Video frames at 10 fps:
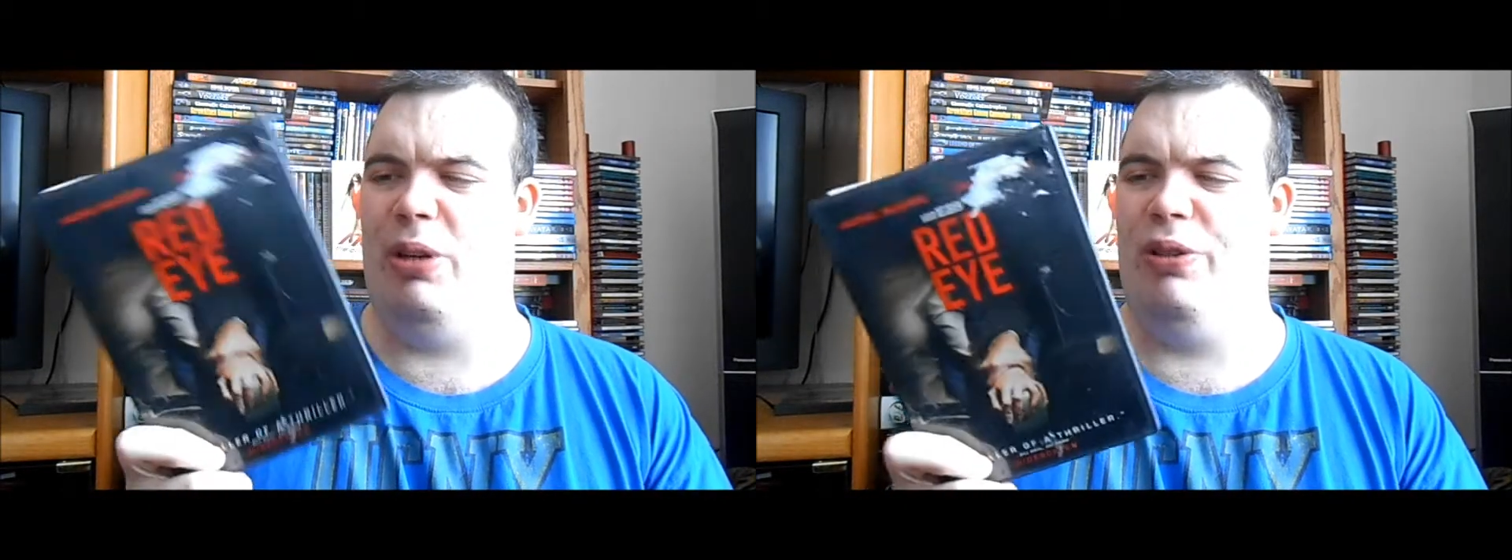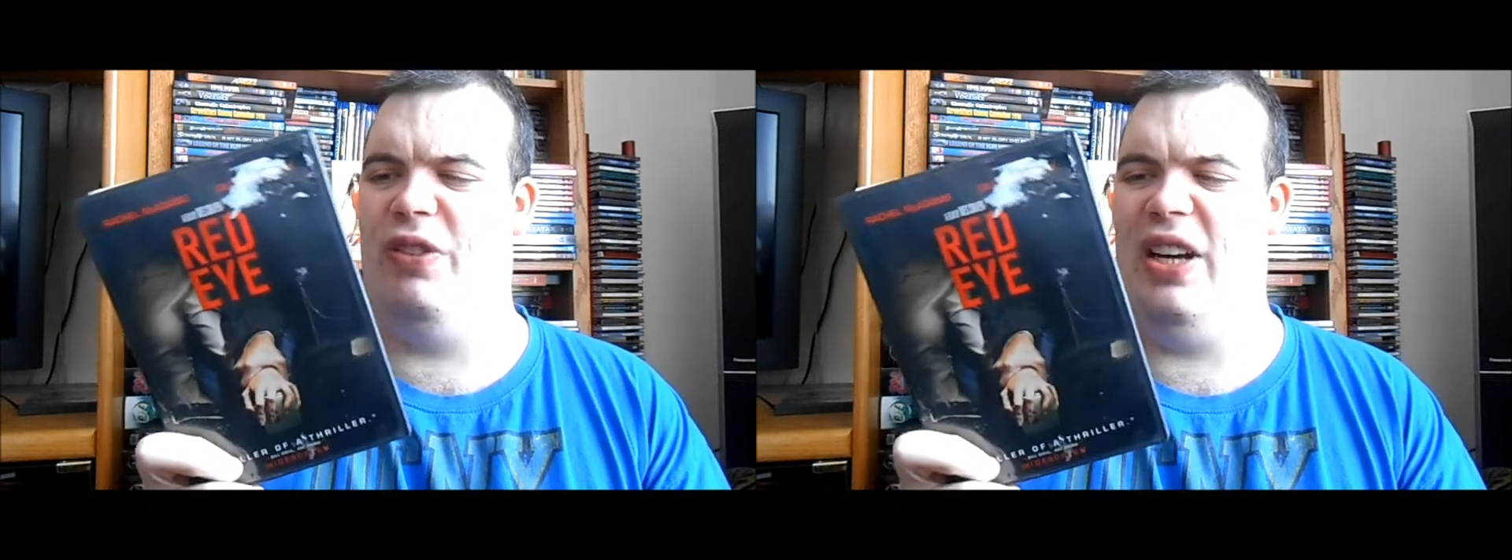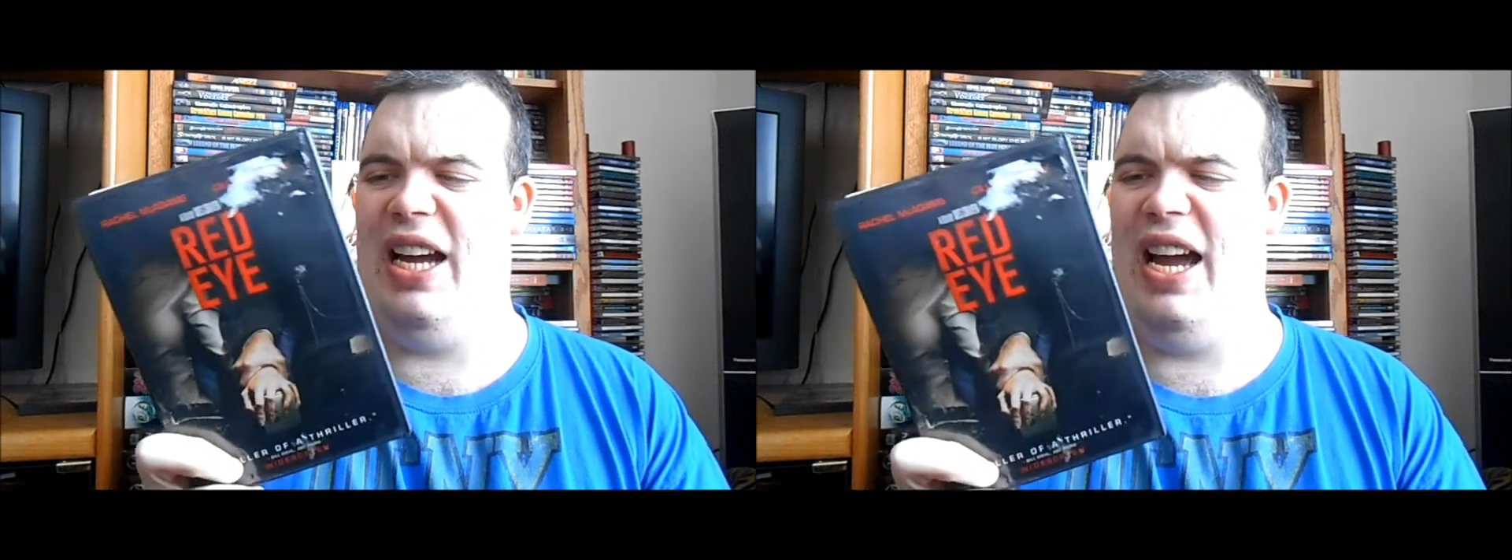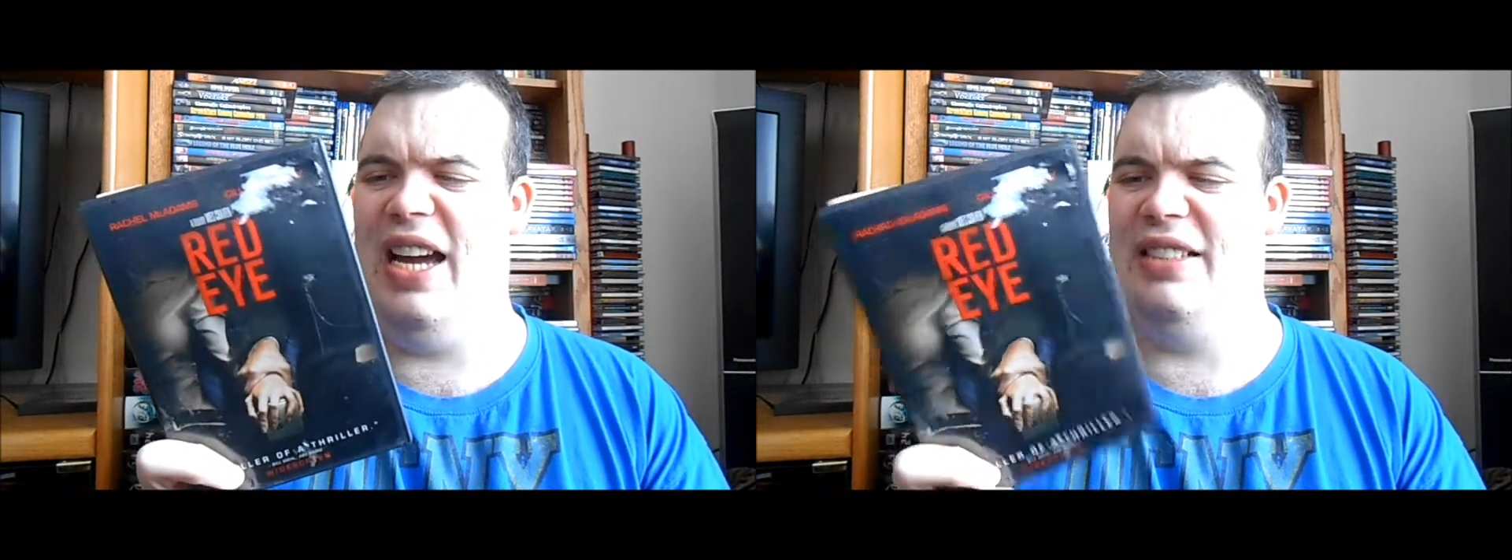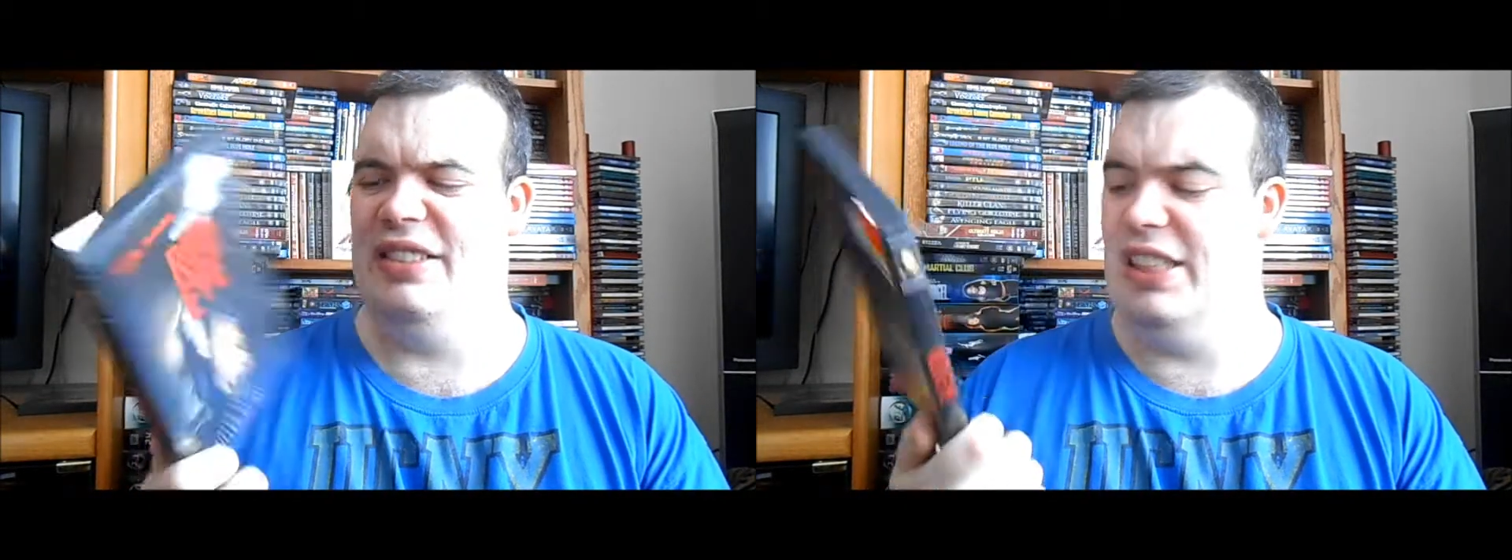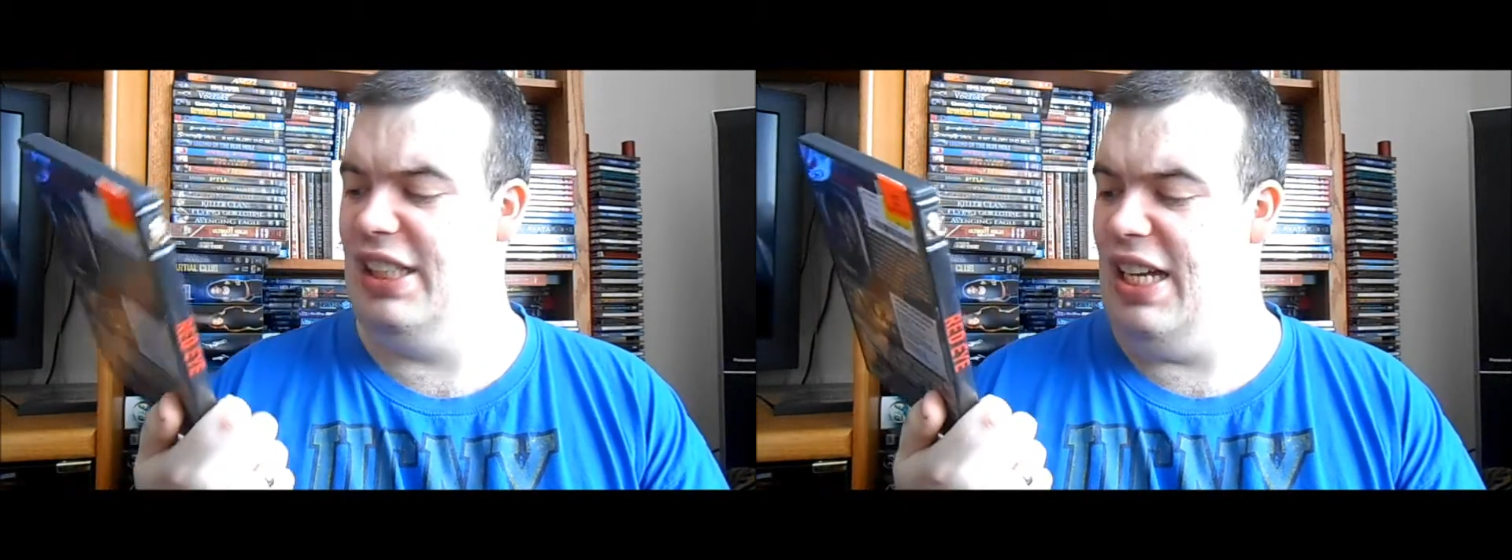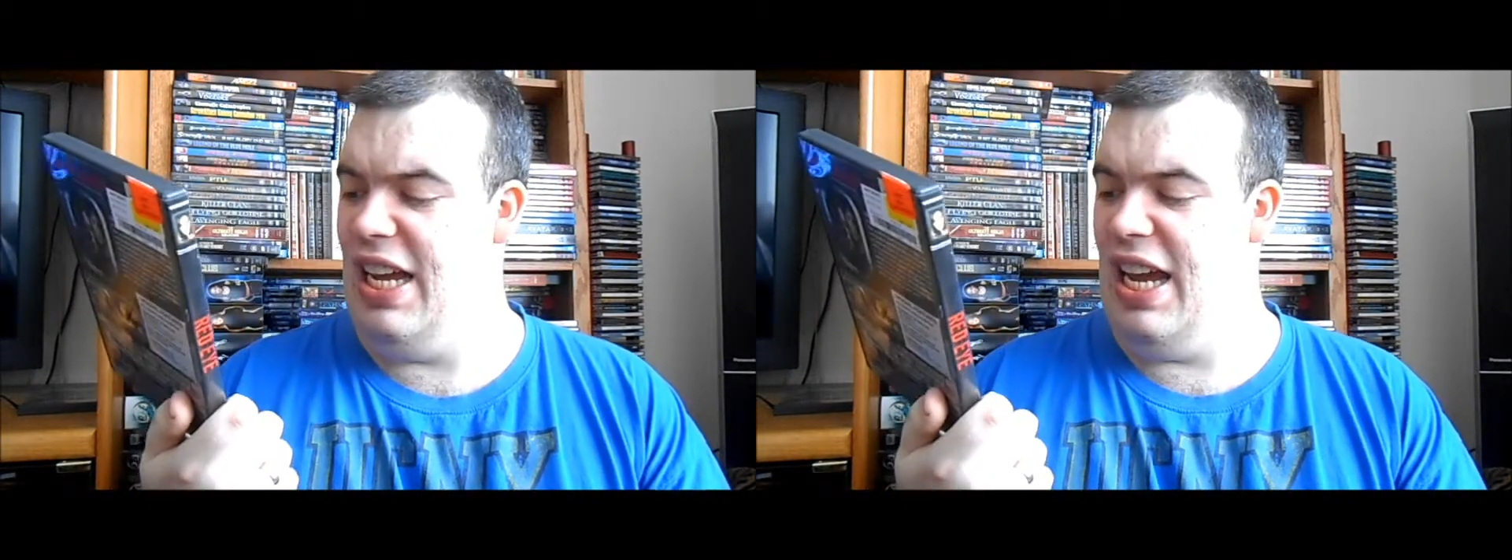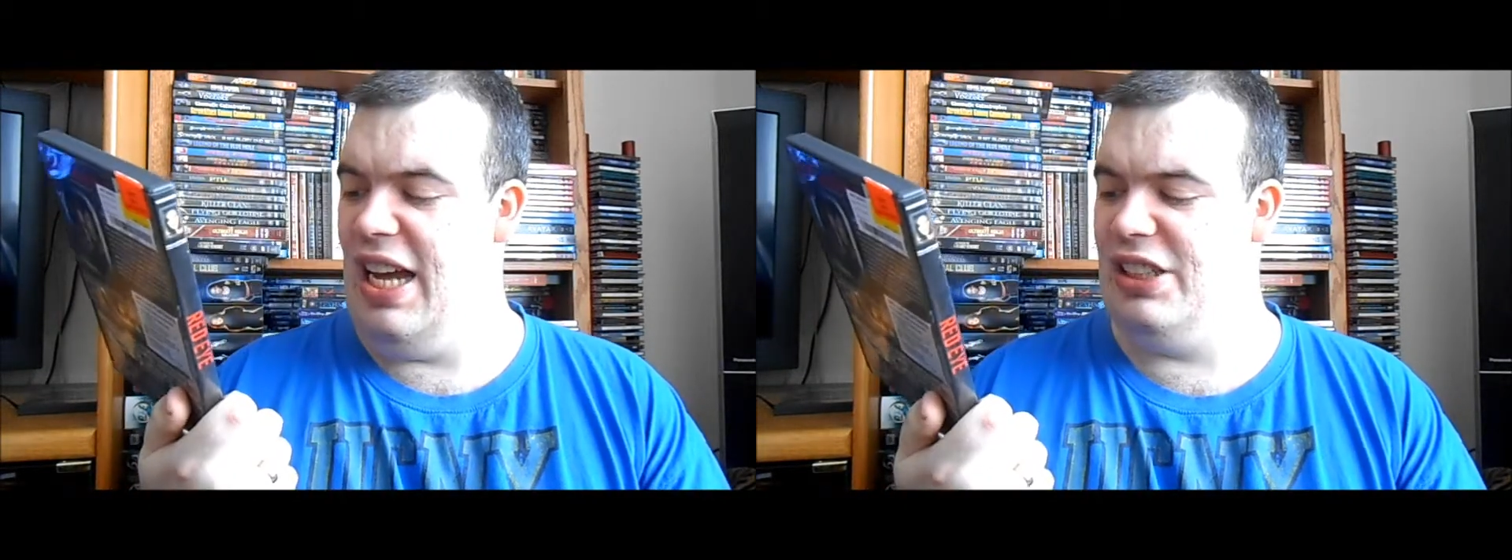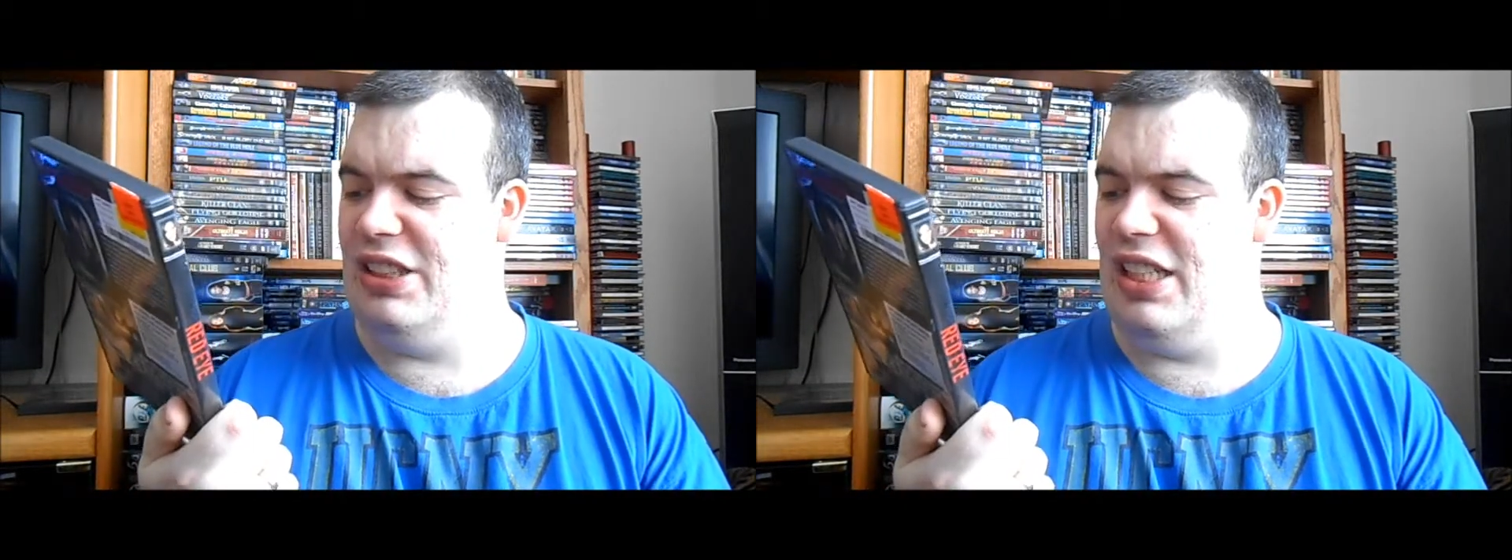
hold of her hand and she